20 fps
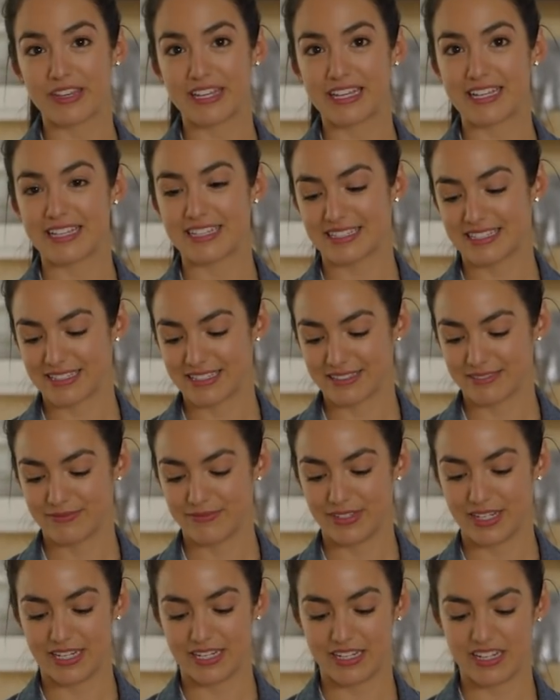this
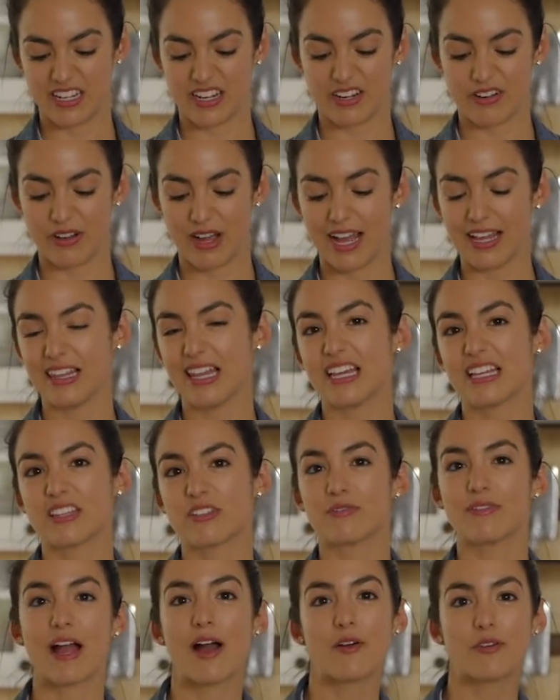in here. I like
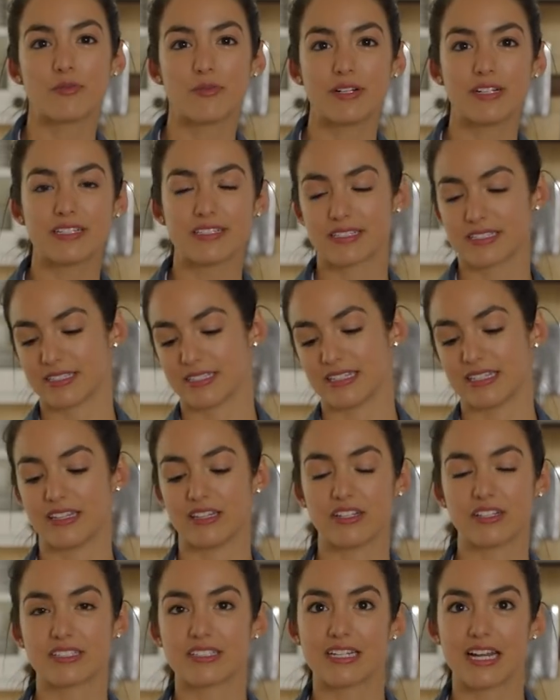the round ones because it
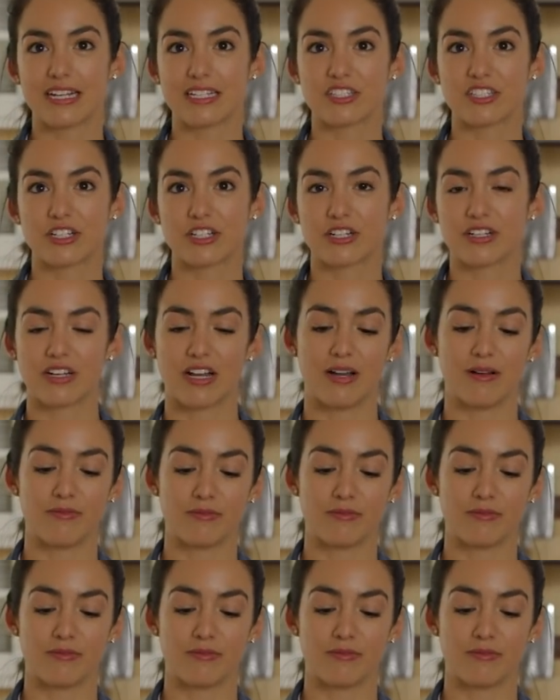looks nicer.